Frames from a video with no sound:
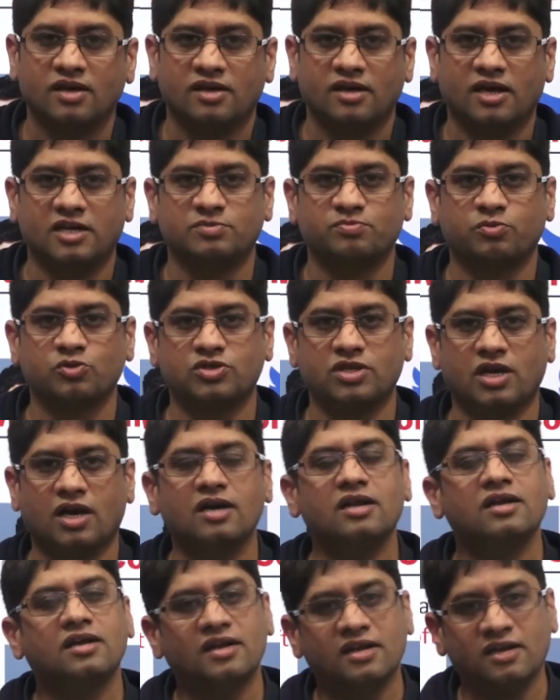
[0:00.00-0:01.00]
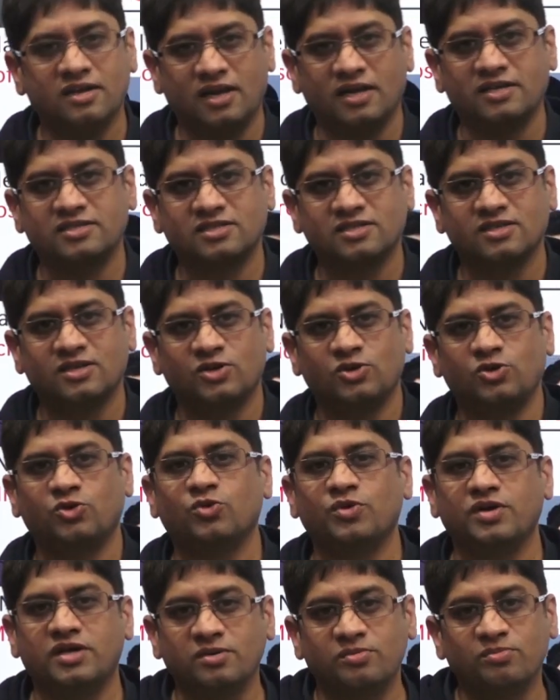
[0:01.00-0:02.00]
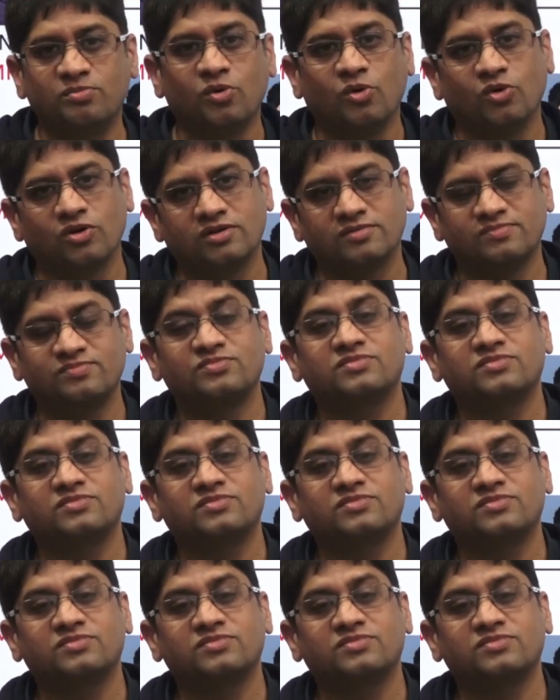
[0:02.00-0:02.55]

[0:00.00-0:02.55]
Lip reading: Let's push hard. Let's do it more.